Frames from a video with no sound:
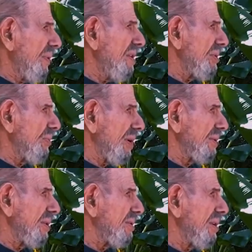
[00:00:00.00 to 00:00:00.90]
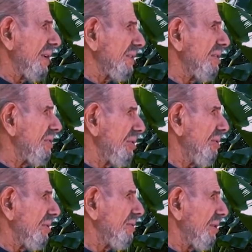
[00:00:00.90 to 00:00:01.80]
Venus Project does not
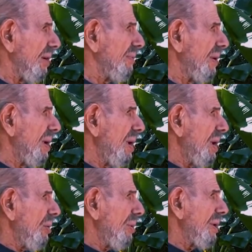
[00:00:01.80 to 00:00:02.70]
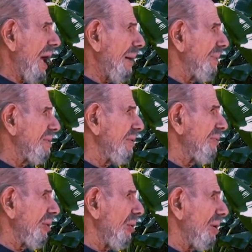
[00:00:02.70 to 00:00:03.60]
concern itself with habits
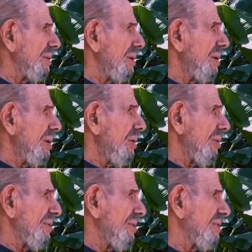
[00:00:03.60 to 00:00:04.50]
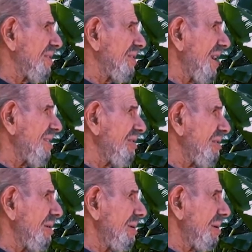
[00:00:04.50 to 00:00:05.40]
of thought or
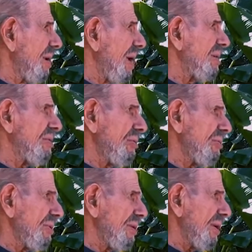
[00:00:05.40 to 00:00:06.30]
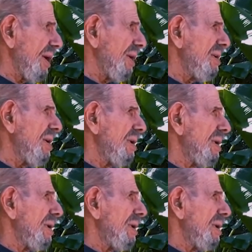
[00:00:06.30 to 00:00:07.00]
success as used today.